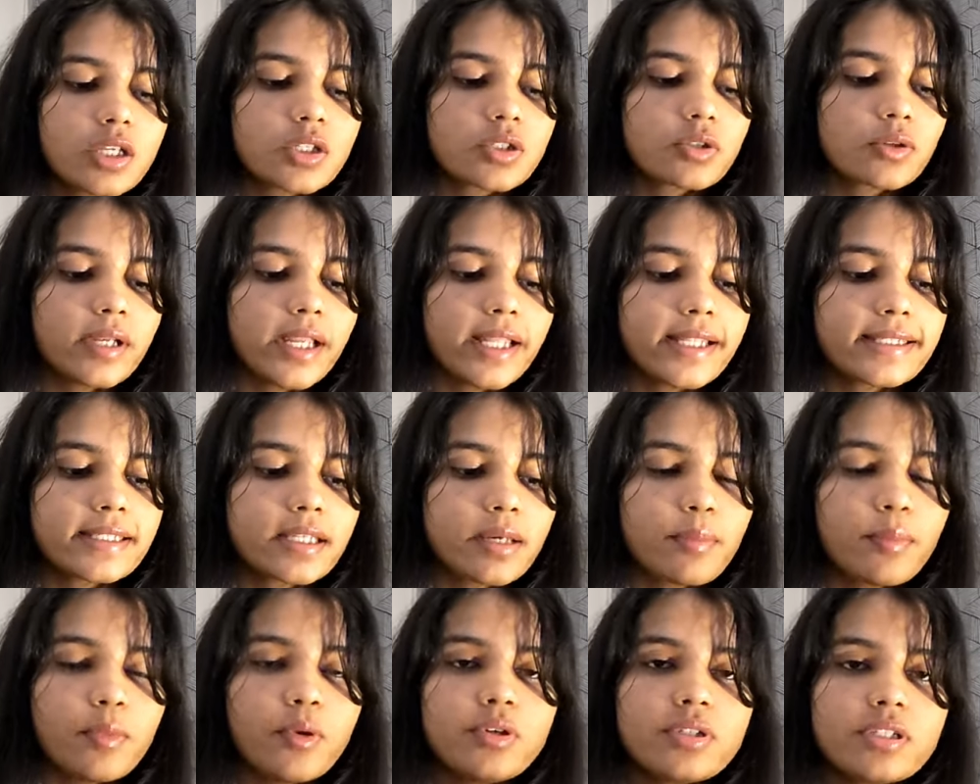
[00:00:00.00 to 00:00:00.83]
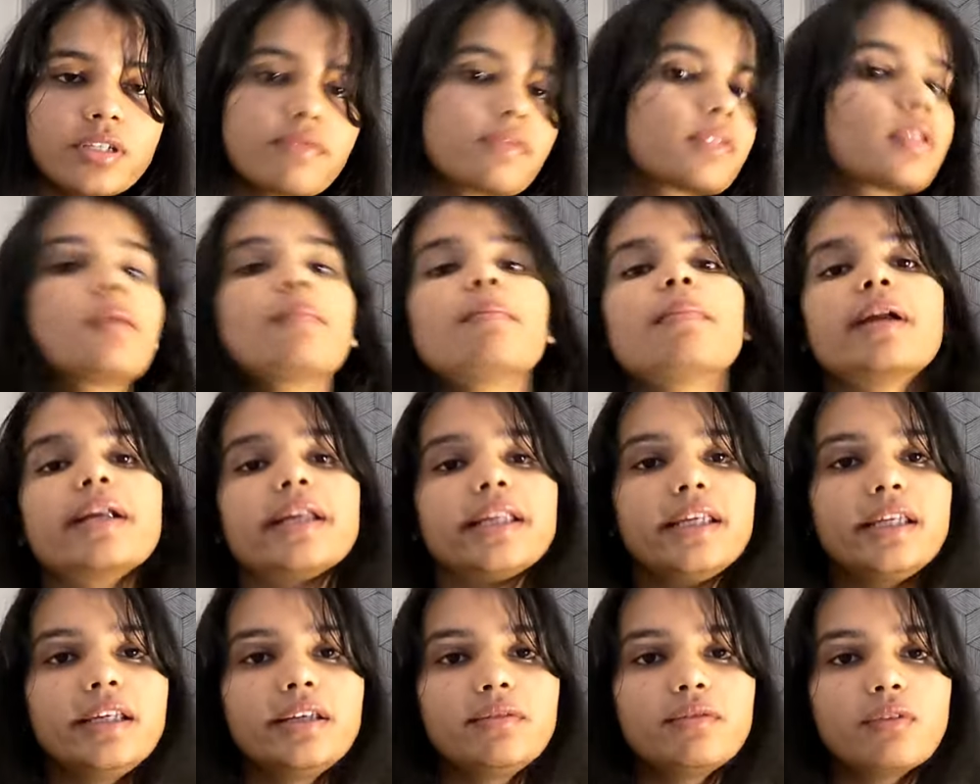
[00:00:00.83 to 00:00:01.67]
So let's suppose if
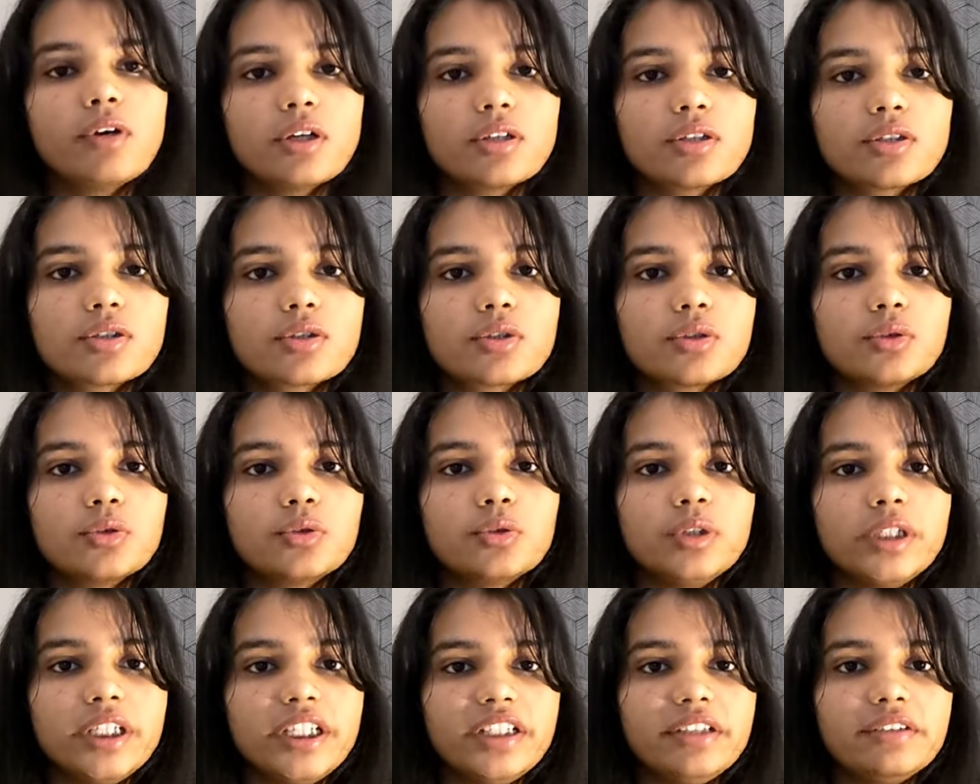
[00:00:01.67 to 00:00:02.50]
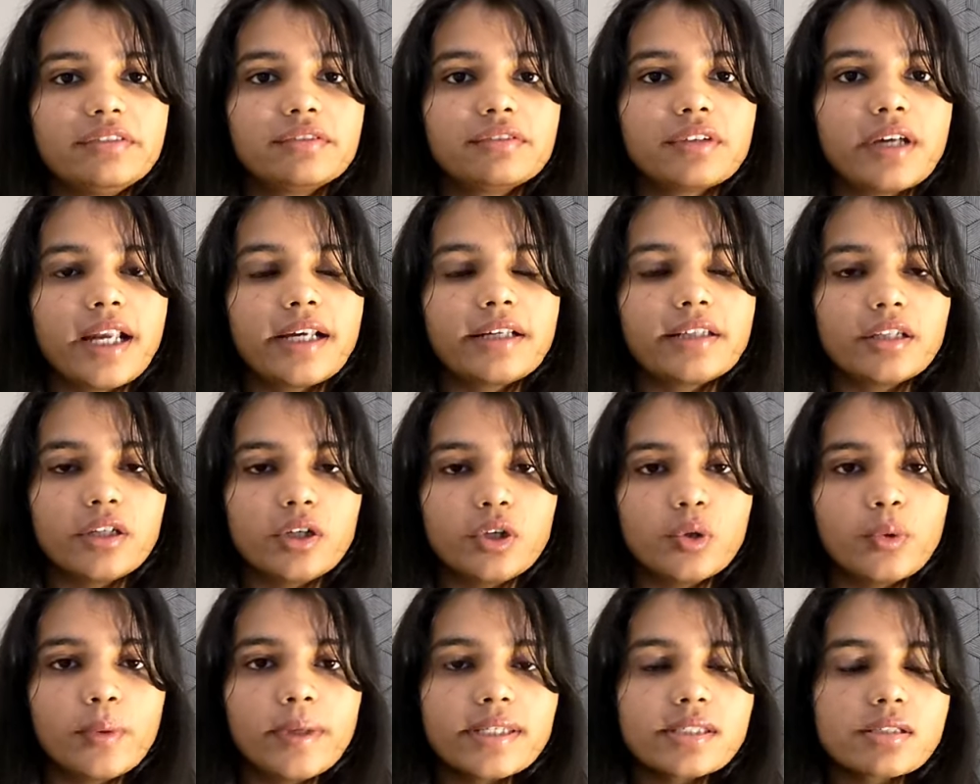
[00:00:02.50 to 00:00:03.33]
somebody wants to leave at the
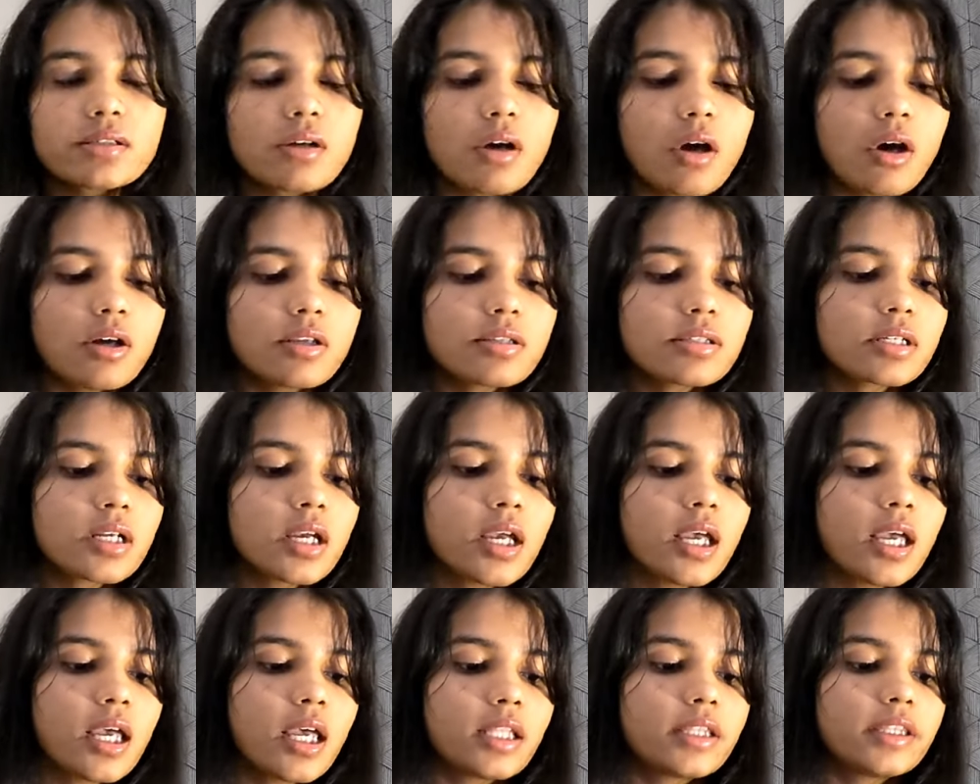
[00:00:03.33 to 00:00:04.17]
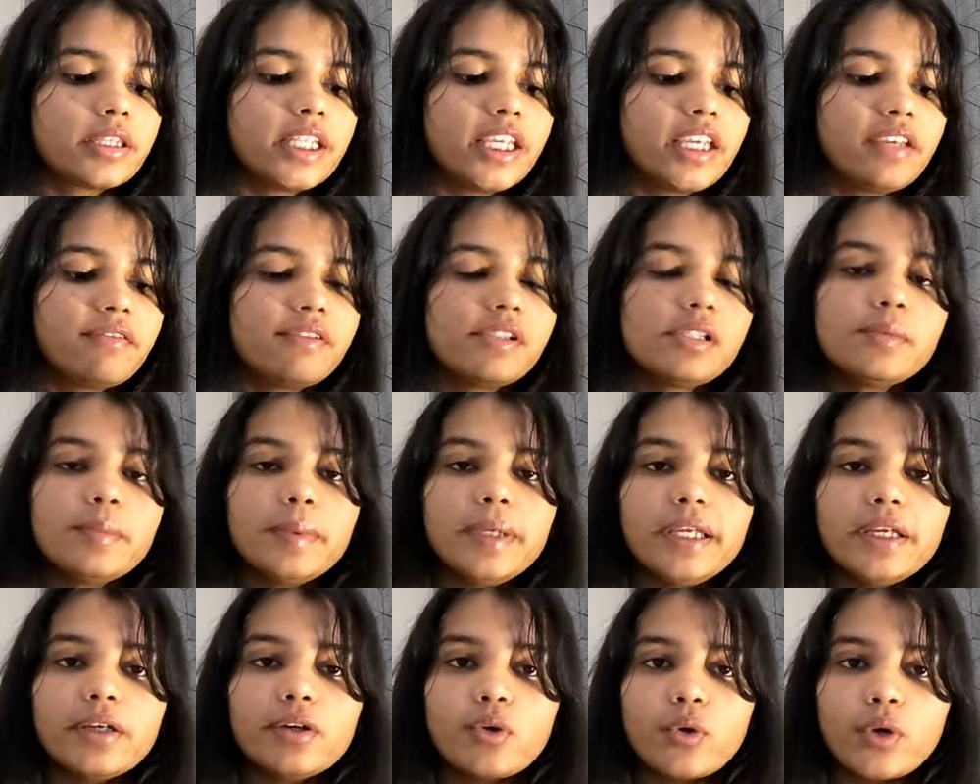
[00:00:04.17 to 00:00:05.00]
lowest cost they will
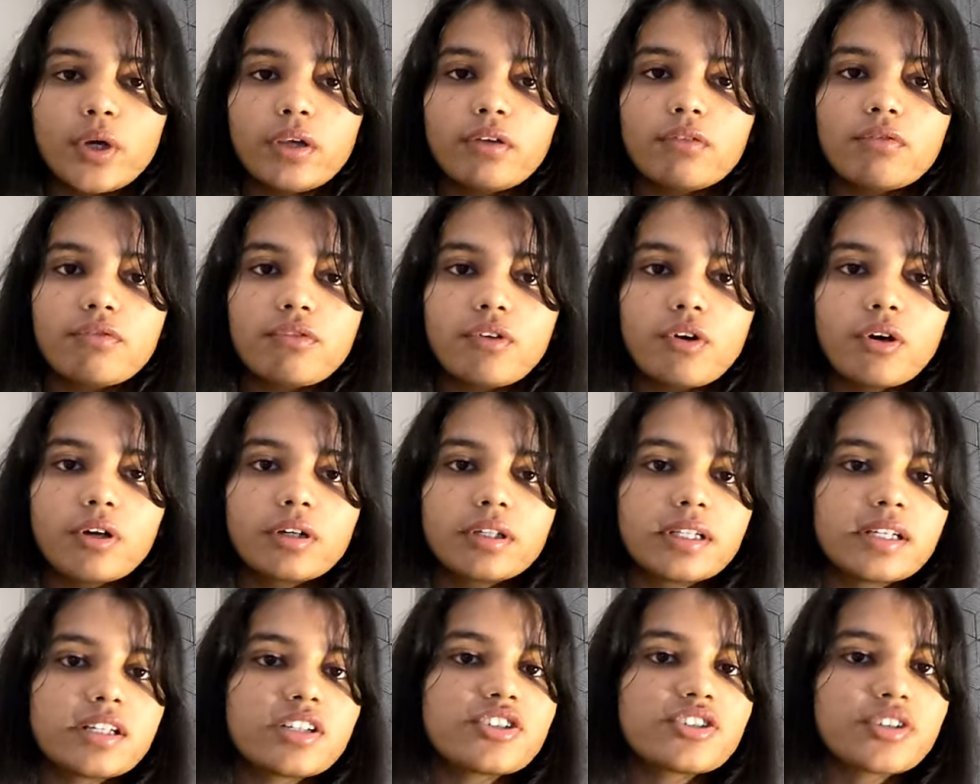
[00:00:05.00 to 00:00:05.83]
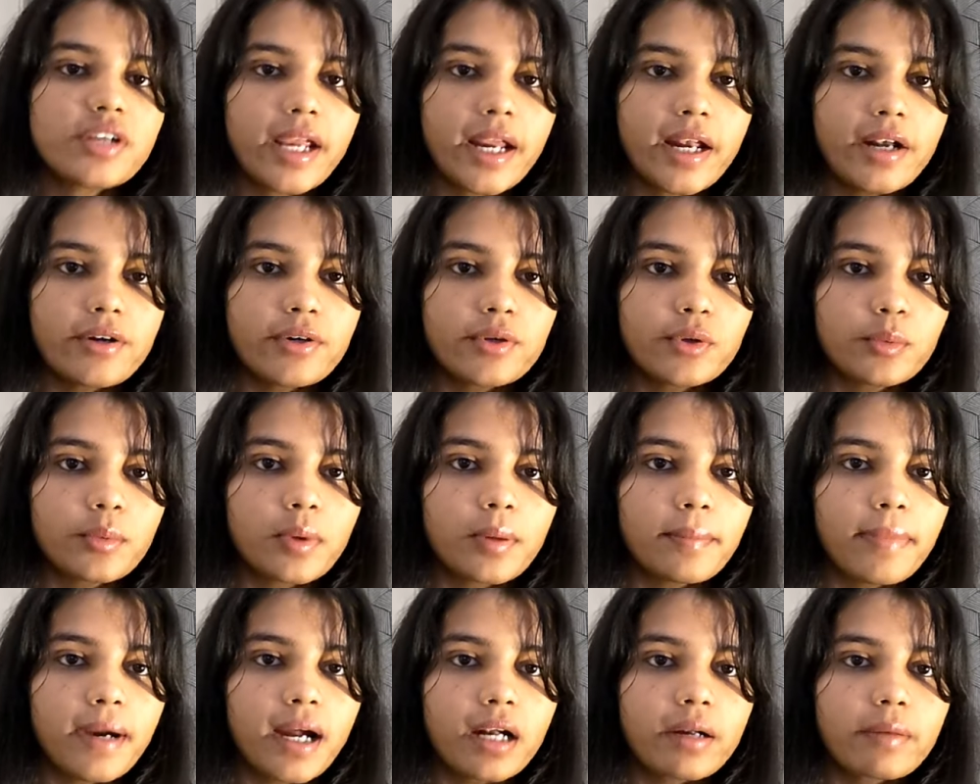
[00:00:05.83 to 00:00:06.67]
be going for the shared room
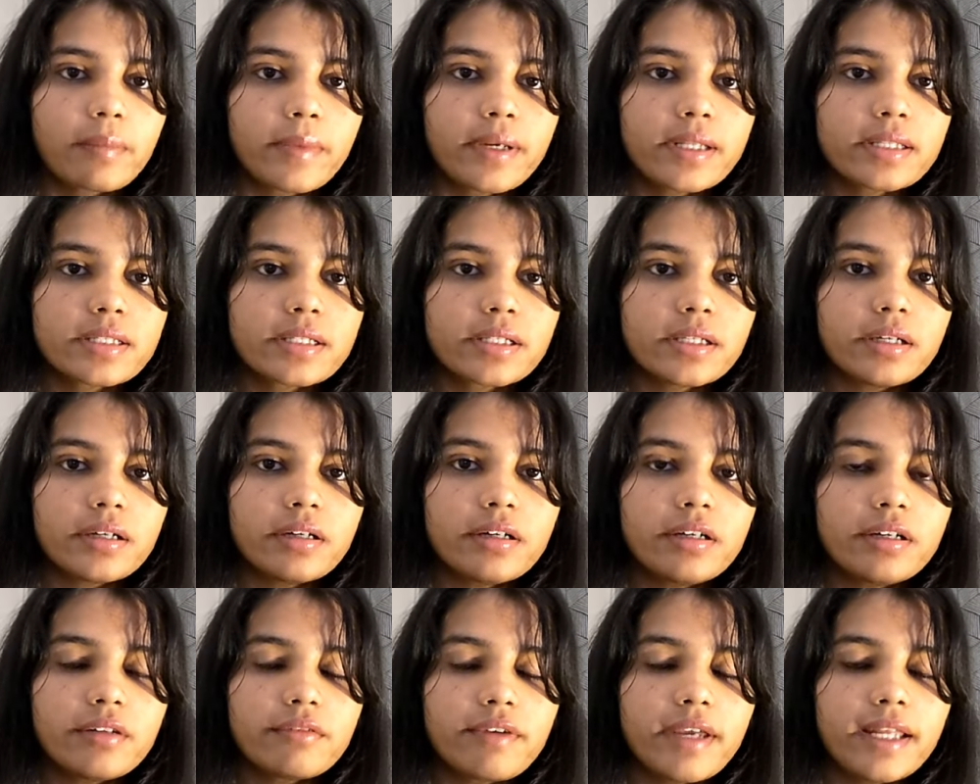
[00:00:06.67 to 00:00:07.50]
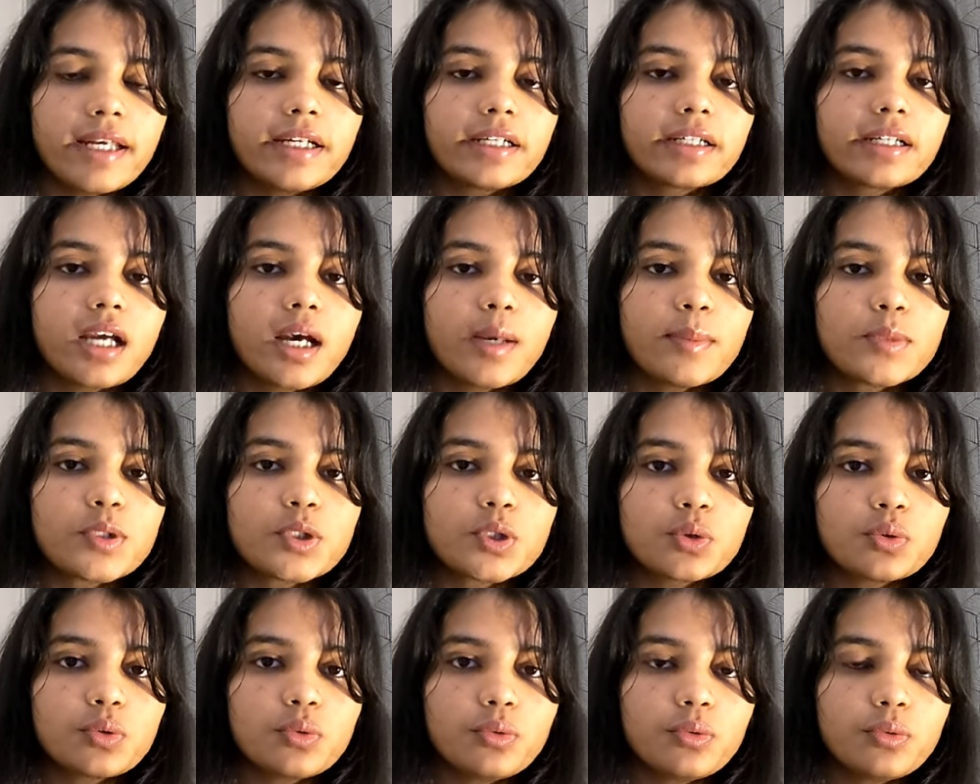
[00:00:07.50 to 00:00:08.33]
apartments here when it comes
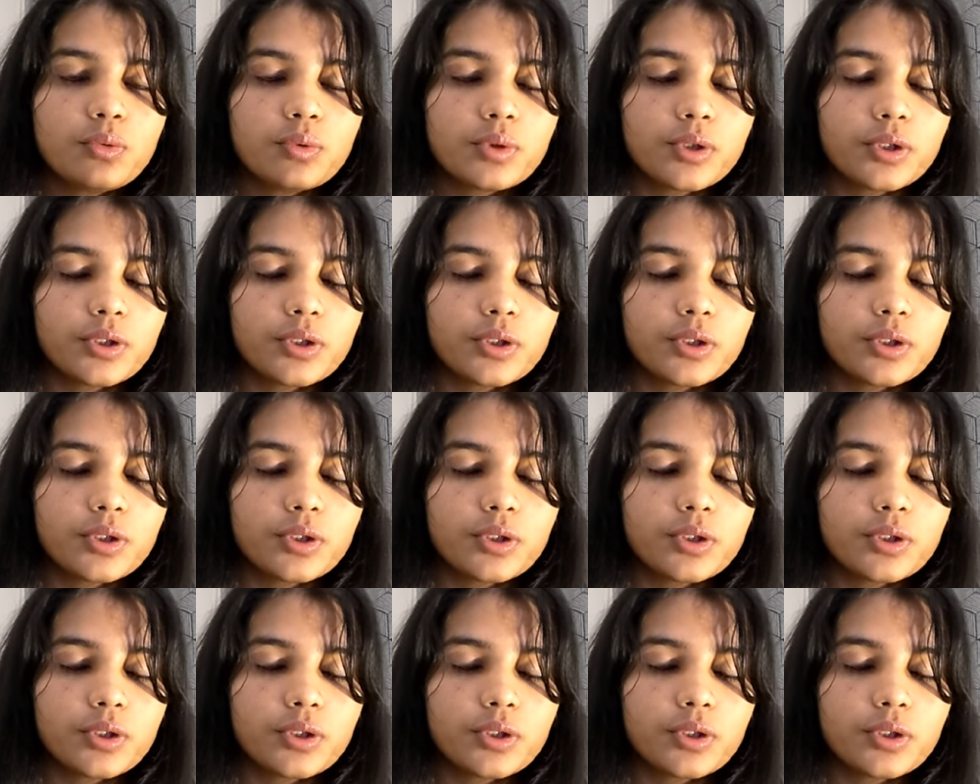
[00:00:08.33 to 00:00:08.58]
to